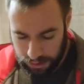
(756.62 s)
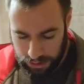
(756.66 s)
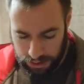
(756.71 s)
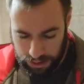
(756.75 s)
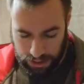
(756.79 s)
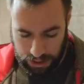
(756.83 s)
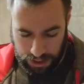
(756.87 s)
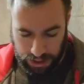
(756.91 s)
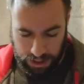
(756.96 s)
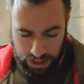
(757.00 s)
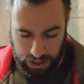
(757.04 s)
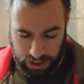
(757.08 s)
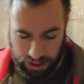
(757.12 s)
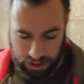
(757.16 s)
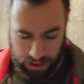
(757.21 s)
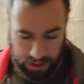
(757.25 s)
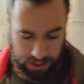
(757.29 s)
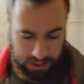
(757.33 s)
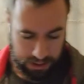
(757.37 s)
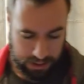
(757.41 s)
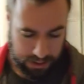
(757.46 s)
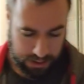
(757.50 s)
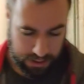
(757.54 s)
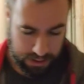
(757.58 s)

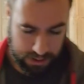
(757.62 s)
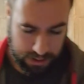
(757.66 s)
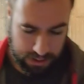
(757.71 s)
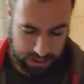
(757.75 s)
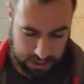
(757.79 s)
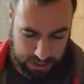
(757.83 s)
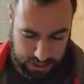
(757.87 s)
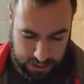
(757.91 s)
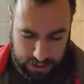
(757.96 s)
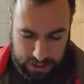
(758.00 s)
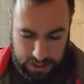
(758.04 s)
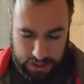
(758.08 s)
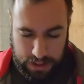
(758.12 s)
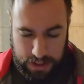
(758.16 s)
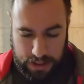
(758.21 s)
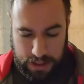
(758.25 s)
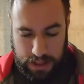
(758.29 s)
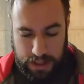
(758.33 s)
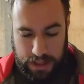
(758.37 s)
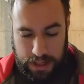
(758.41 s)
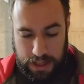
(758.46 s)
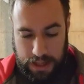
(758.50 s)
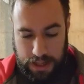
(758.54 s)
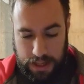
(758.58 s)

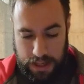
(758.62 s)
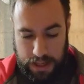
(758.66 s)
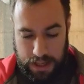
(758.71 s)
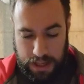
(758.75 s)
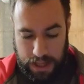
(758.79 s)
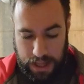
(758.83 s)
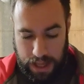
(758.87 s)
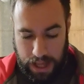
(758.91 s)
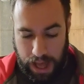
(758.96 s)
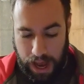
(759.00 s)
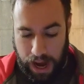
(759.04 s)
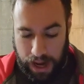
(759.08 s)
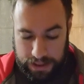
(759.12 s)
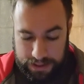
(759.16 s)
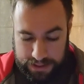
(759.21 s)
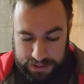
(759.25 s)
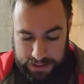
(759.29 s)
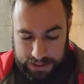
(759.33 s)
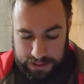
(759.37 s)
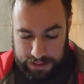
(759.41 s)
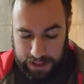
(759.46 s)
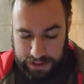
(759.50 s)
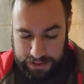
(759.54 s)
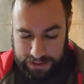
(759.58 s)

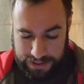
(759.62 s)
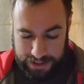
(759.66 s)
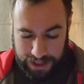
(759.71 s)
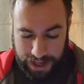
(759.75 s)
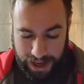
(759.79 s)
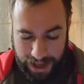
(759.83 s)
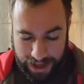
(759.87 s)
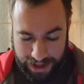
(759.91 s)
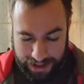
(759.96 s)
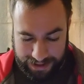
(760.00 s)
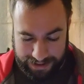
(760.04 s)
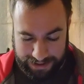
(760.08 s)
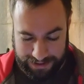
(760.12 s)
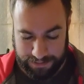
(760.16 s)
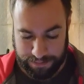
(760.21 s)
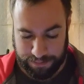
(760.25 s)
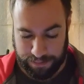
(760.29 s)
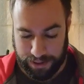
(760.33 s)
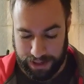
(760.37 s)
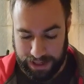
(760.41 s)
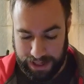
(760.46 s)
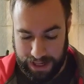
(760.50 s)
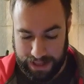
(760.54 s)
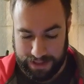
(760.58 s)
Honestly, it's
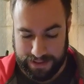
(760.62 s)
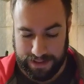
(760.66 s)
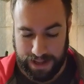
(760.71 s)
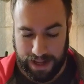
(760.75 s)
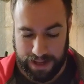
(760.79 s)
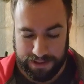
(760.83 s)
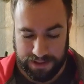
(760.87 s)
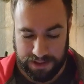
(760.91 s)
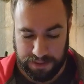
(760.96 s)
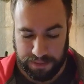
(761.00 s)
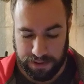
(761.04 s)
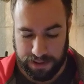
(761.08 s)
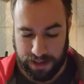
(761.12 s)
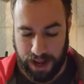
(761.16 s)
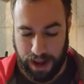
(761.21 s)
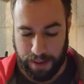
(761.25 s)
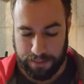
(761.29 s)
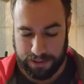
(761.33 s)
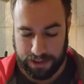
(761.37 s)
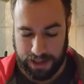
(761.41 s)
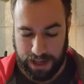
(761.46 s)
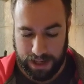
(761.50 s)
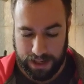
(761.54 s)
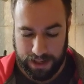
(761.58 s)
not super
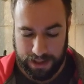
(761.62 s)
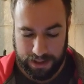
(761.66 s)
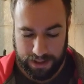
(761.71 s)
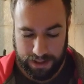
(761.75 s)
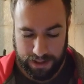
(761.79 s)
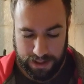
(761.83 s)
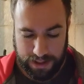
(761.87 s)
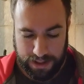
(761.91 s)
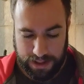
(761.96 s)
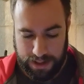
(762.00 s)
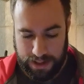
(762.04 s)
complicated.